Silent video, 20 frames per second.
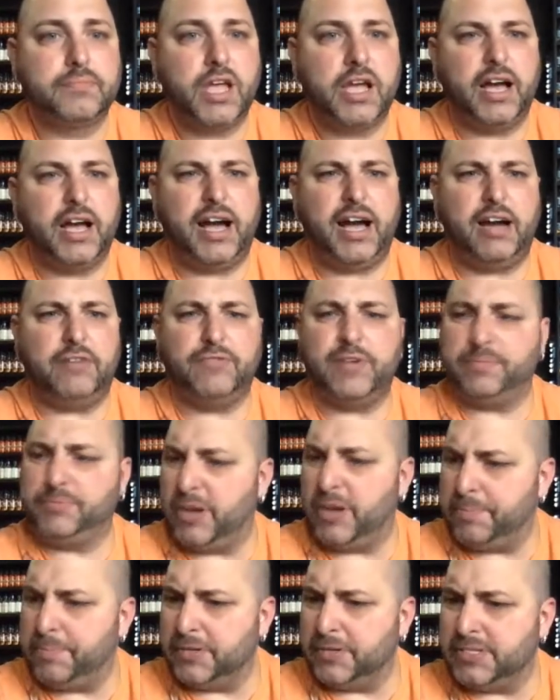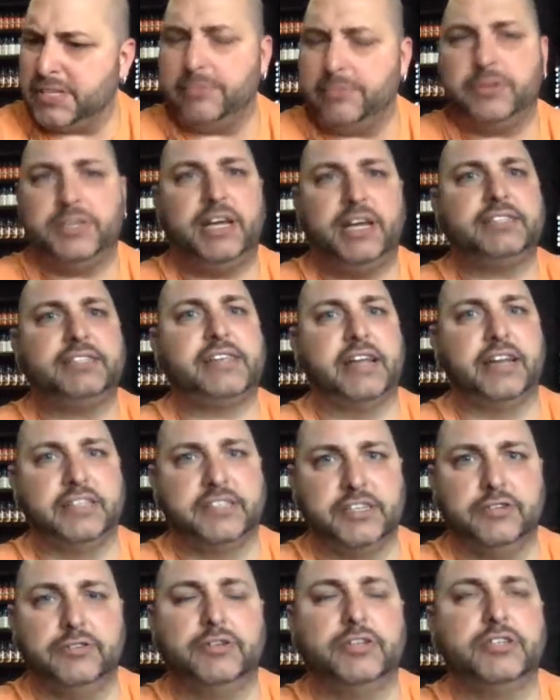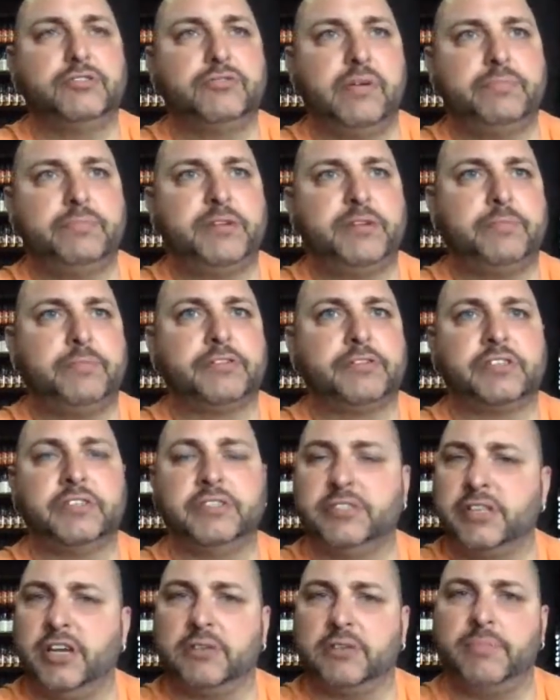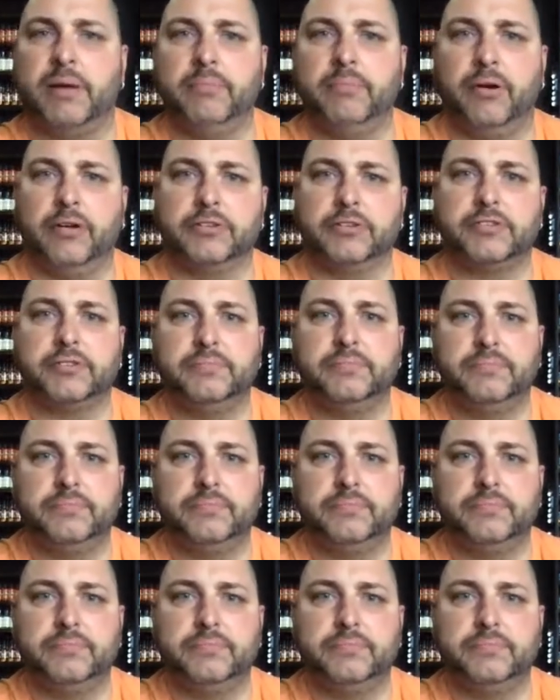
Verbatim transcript: Uh, Rip Trippers, I will not send it to because Rip Trippers can suck my balls.